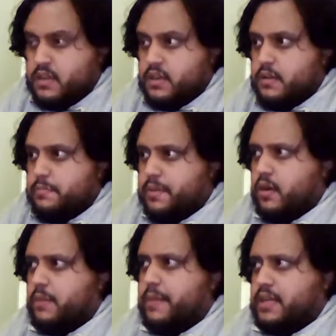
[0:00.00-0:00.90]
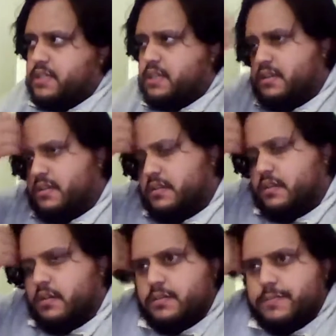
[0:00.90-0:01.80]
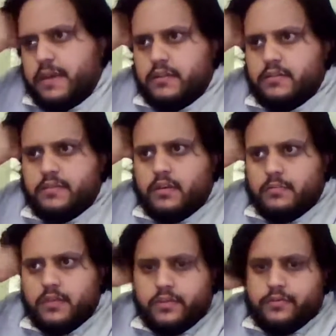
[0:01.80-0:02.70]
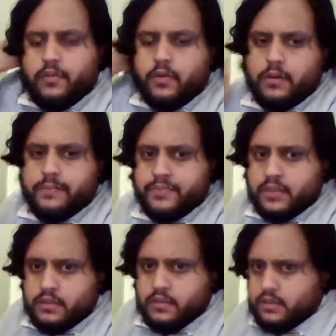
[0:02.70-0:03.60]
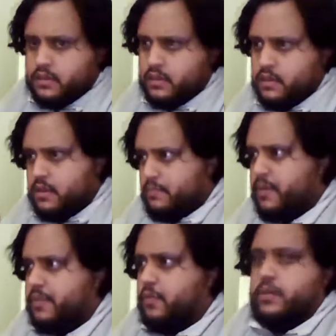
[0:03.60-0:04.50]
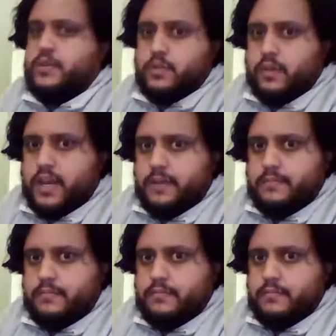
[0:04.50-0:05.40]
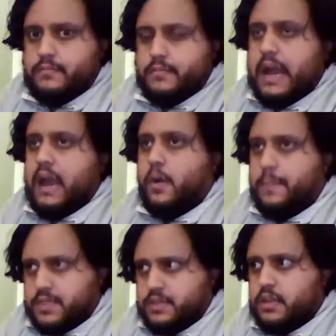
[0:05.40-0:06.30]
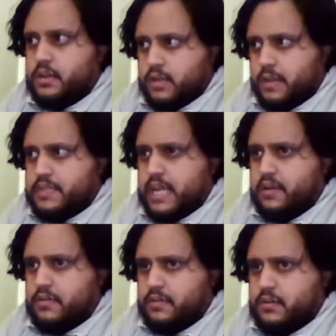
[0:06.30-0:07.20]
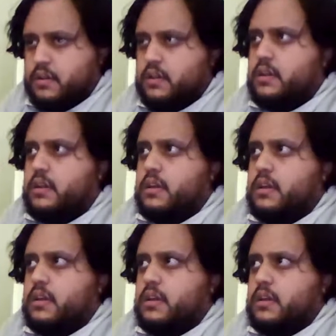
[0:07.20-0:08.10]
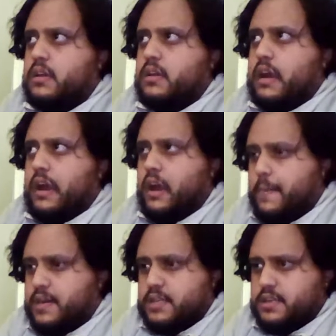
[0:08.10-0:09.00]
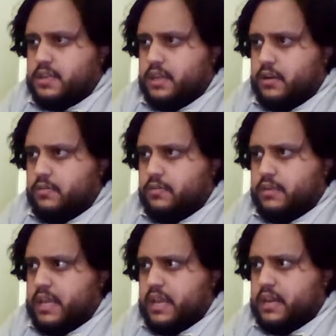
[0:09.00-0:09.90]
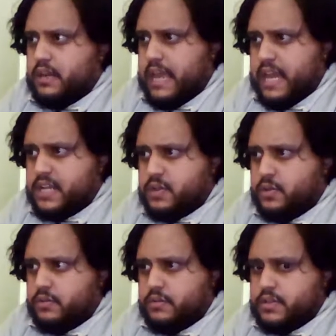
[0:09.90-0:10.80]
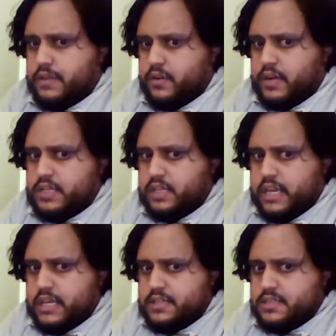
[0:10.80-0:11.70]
But going back to Earthbound or Mother 4, Mother 4 looks great. I hope it's, comes out. I hope it doesn't, get canceled or suffer any delays